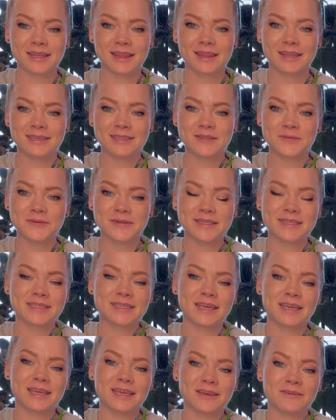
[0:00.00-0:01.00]
This was
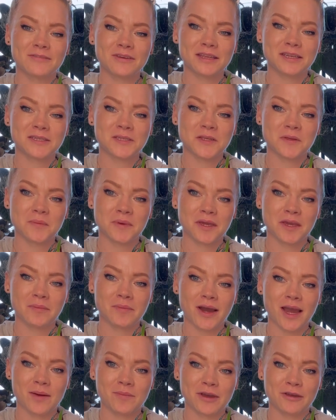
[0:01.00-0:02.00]
given to me
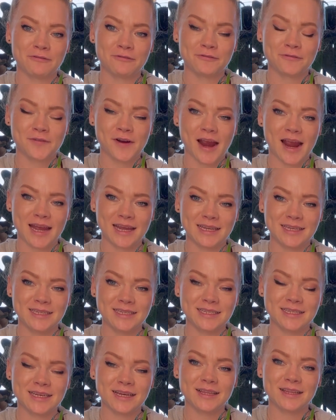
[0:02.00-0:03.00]
by my
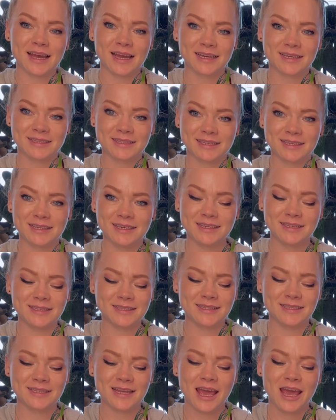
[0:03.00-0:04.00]
friend
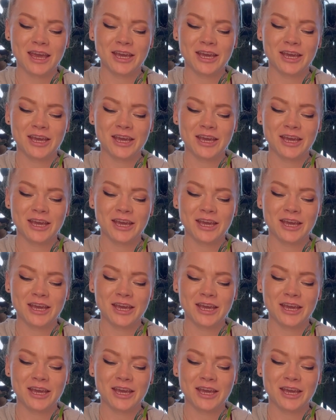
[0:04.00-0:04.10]
Alexis.